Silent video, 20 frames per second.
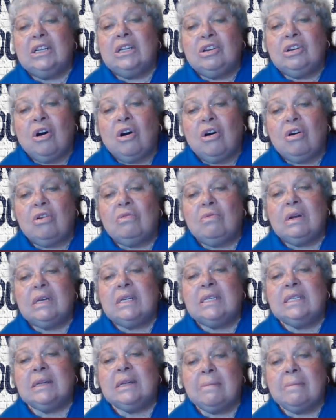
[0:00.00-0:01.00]

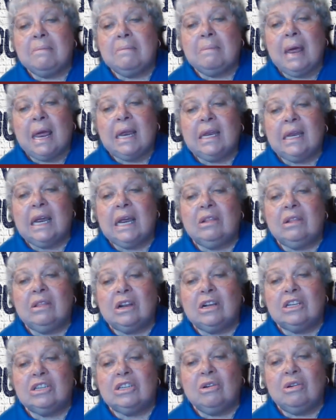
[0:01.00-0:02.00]
towards making
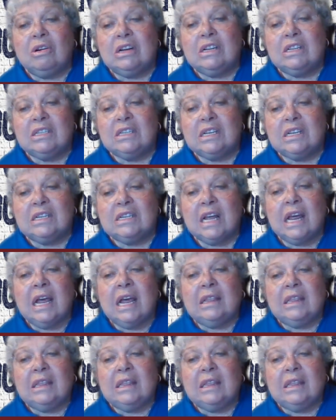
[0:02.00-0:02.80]
the choices